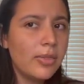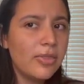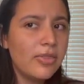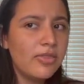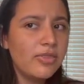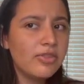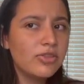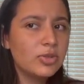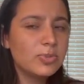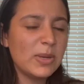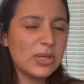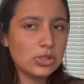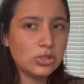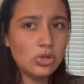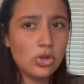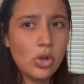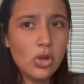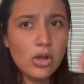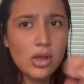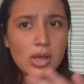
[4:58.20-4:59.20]

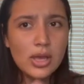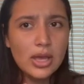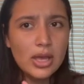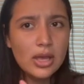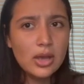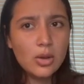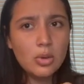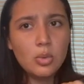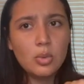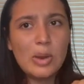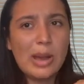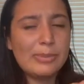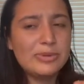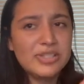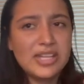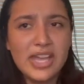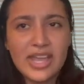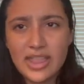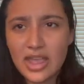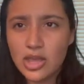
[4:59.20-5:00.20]
special
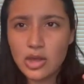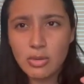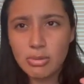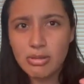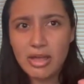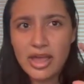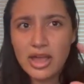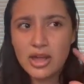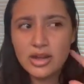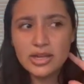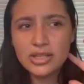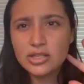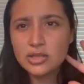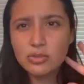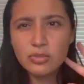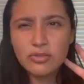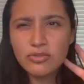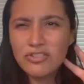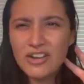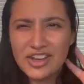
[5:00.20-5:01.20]
website that you apply on. It's
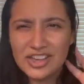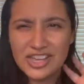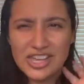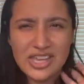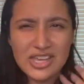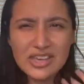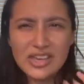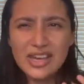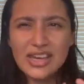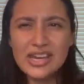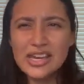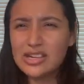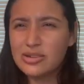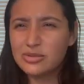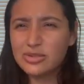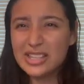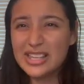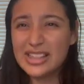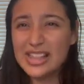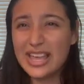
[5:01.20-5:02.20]
funky and I don't
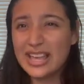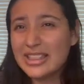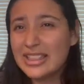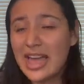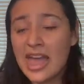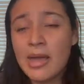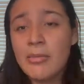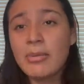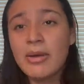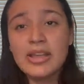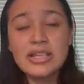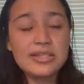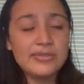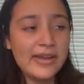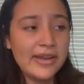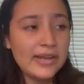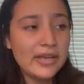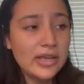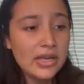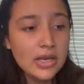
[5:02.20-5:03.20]
really like that, but it's
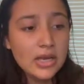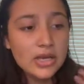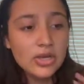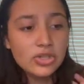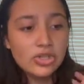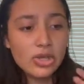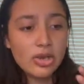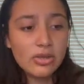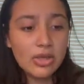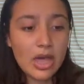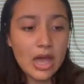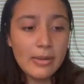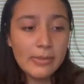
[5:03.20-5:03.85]
fine. So the Common